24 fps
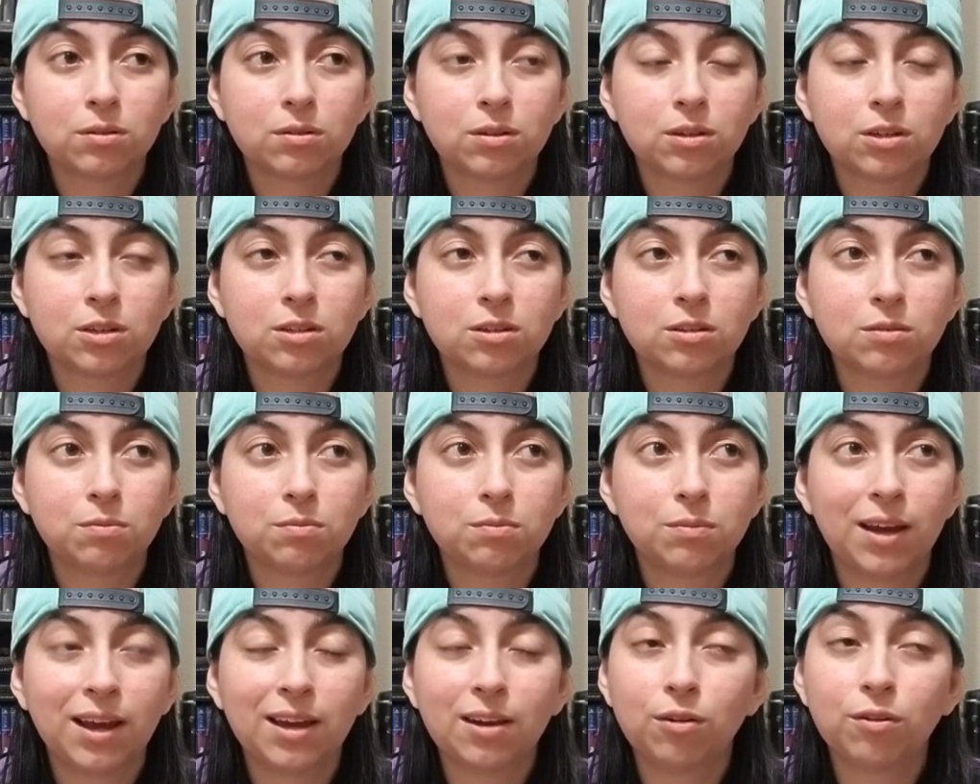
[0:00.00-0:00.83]
This is,
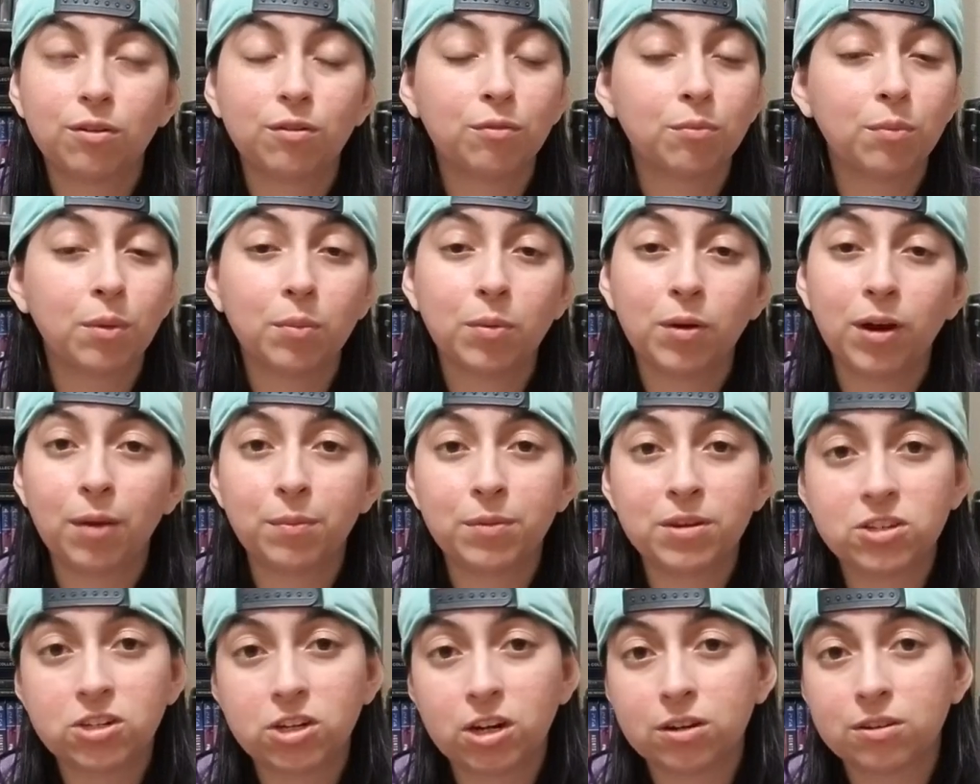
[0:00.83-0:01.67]
I don't even remember how
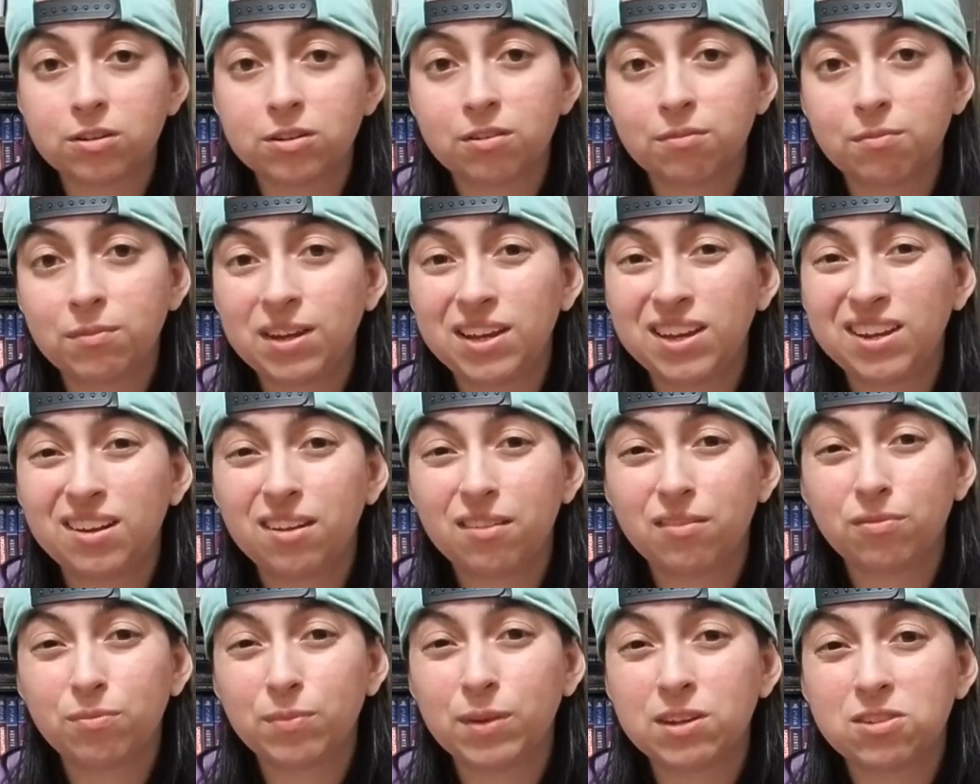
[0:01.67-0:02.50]
many channels I've made.
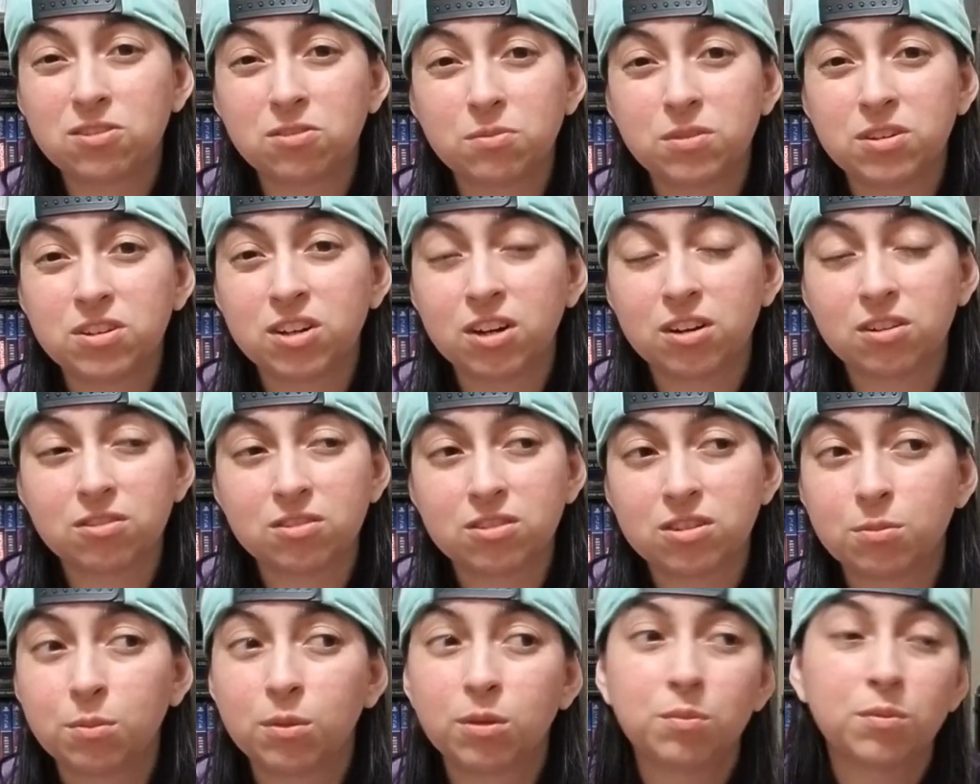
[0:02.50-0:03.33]
I've made so many
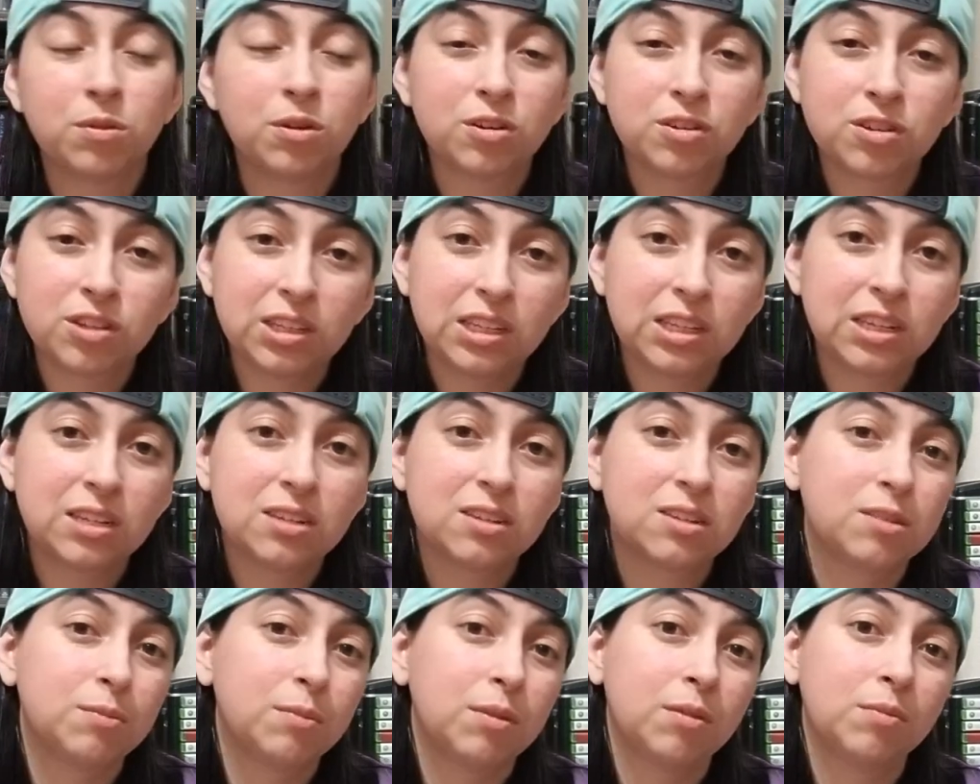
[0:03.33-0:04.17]
channels. Some of them are
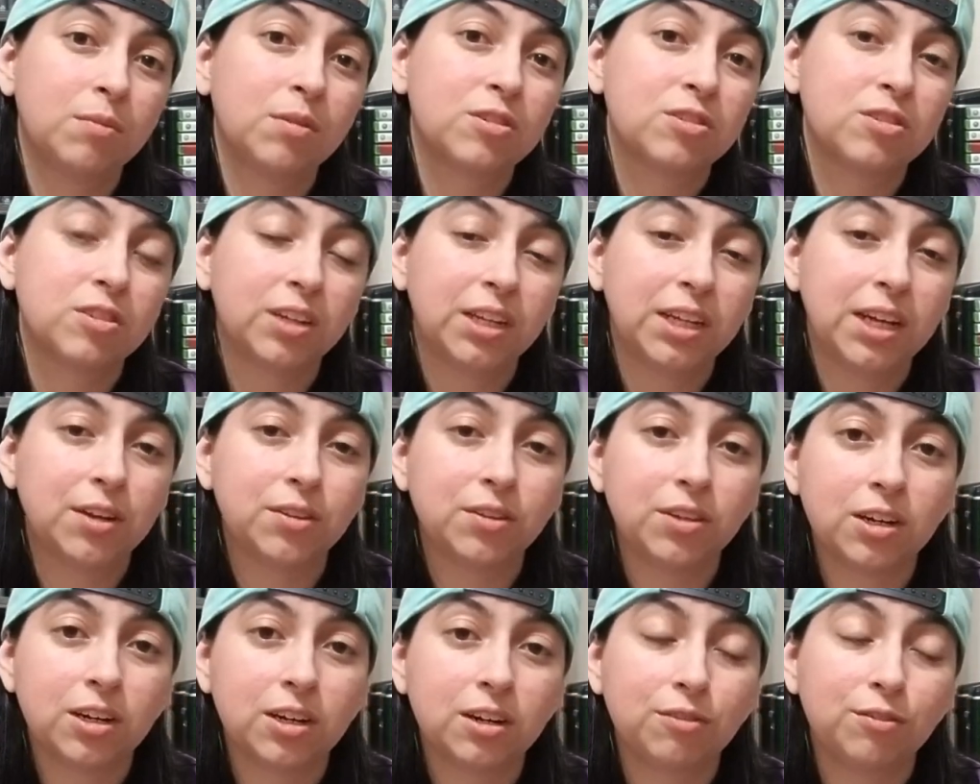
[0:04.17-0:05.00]
deleted. Some of them are still out
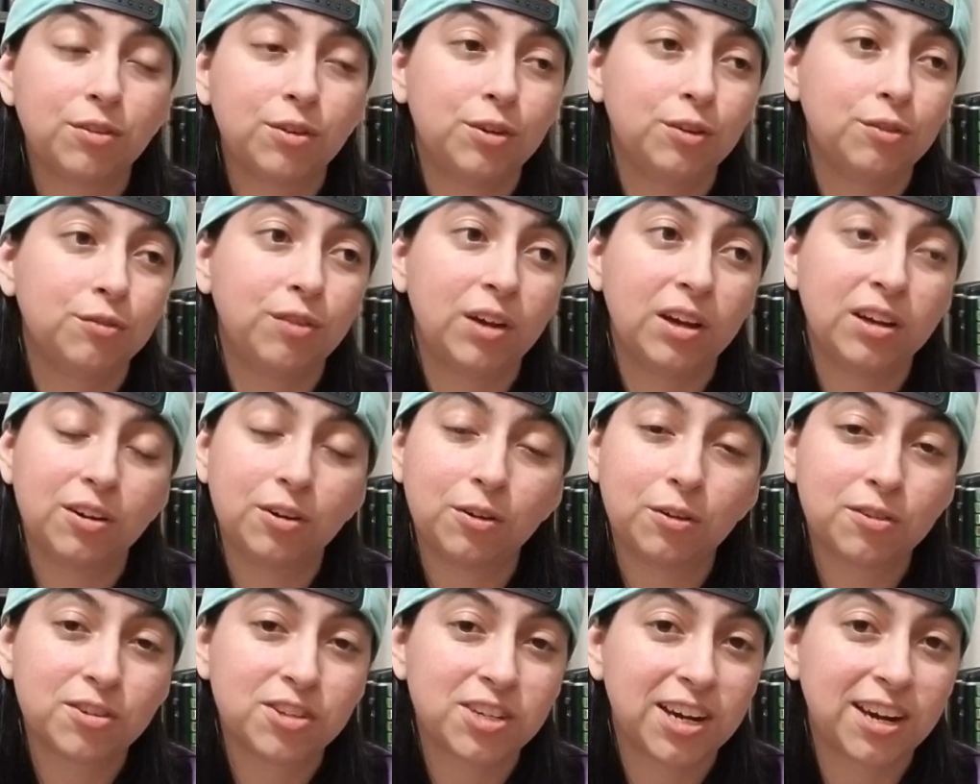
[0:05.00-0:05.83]
there. If you do find an
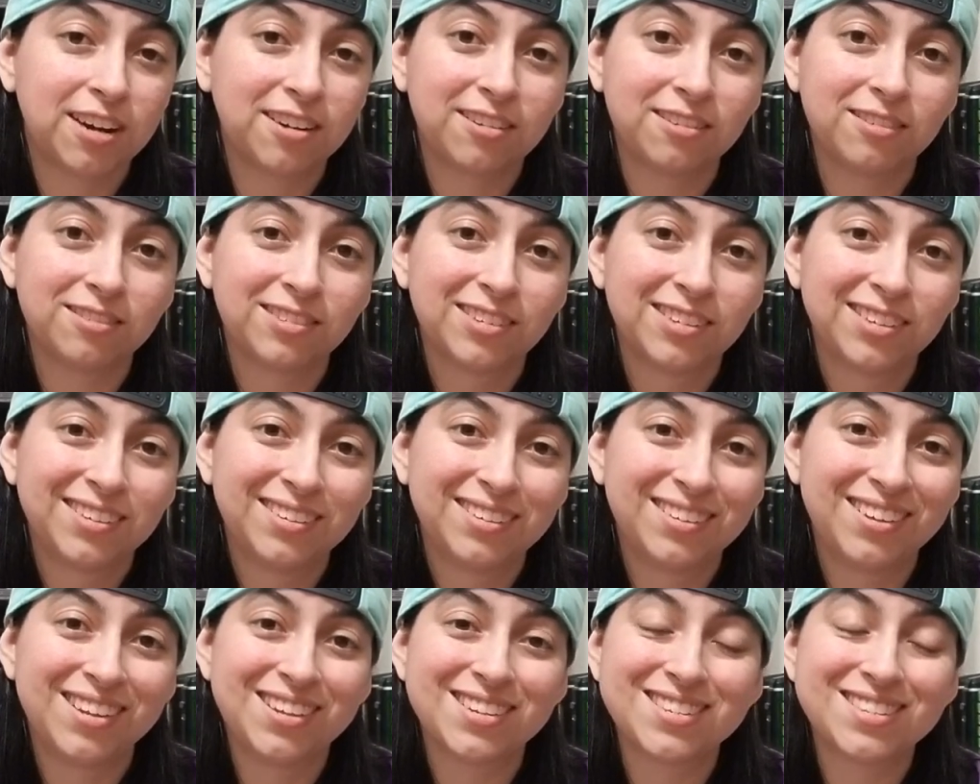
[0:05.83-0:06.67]
old channel,
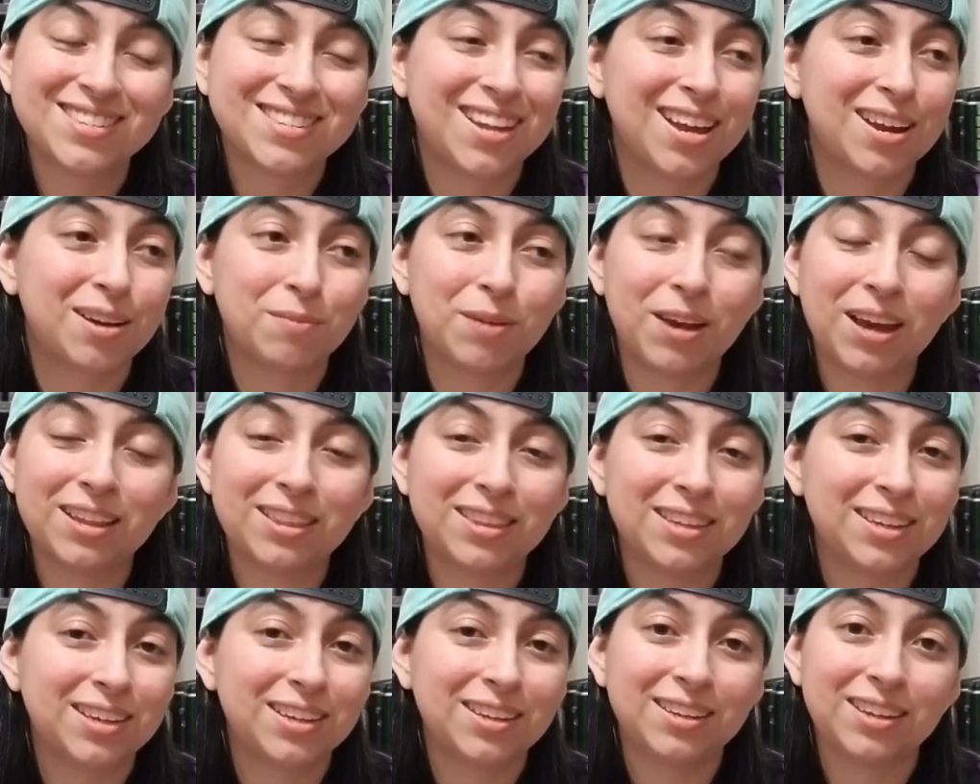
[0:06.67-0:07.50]
it's not a
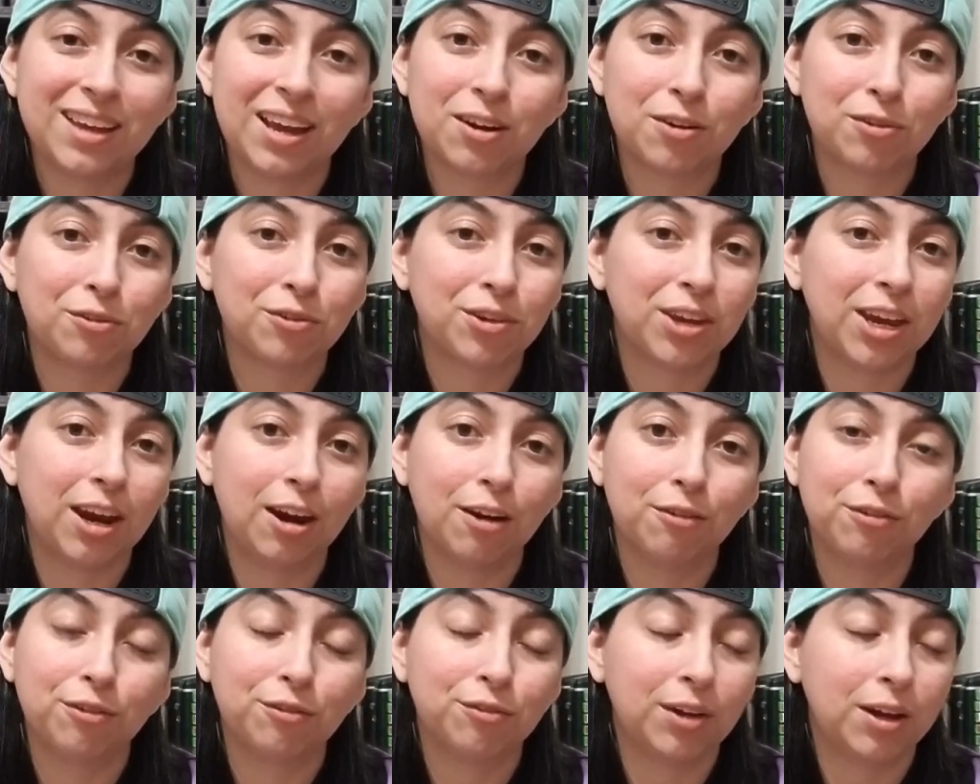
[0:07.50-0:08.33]
bad thing. I don't
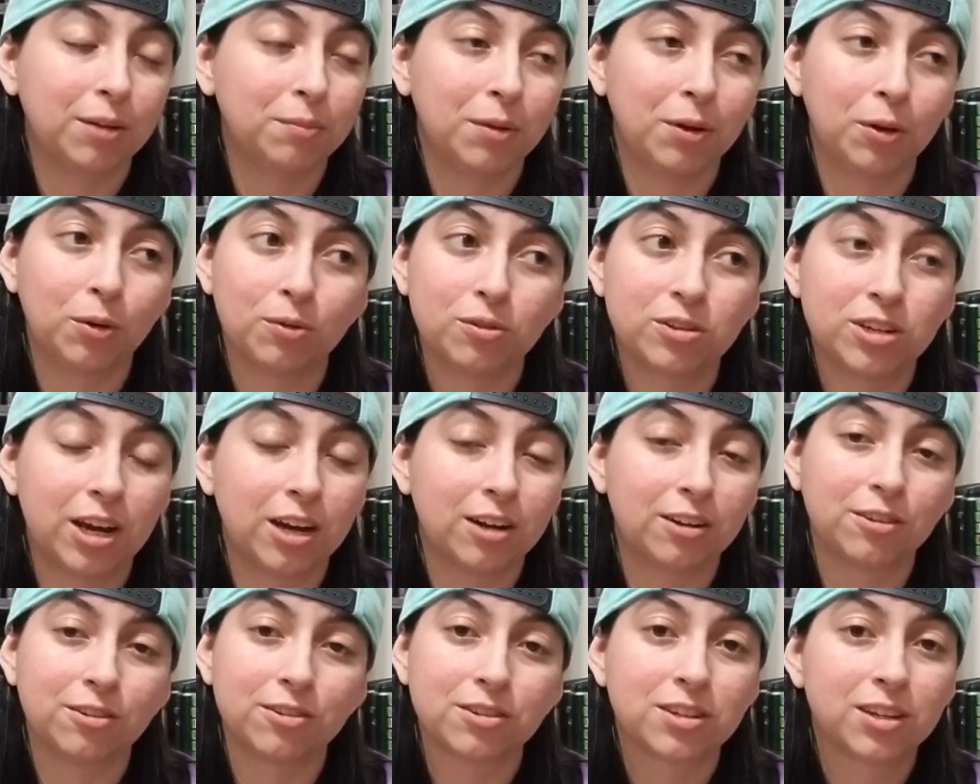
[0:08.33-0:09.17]
care if you find my old
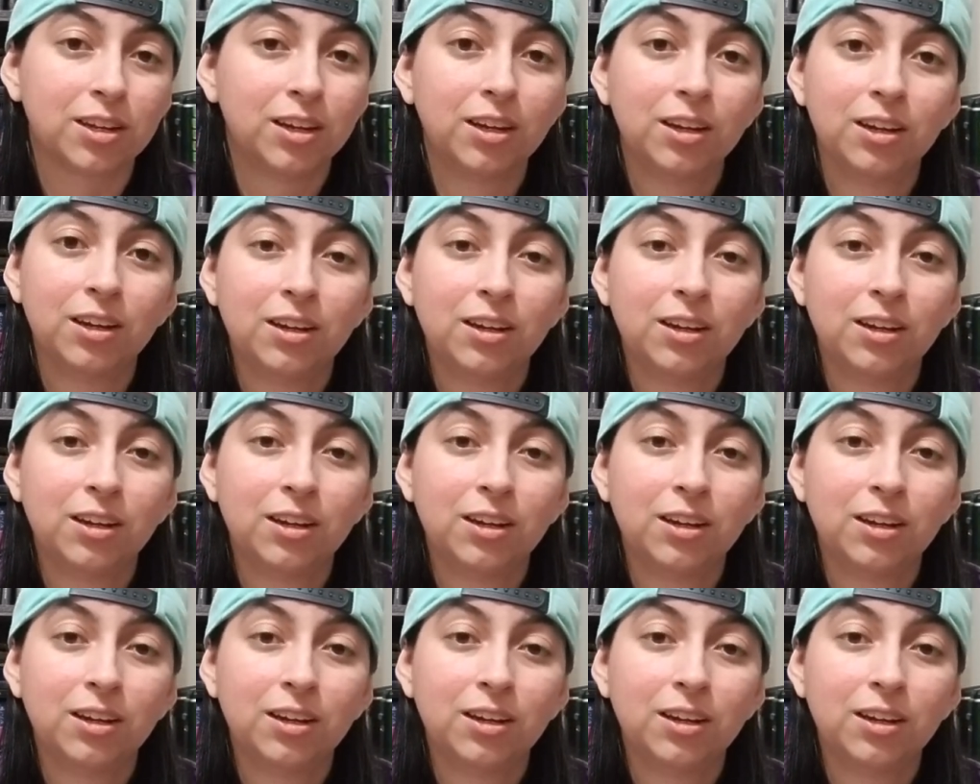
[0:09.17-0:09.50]
channels,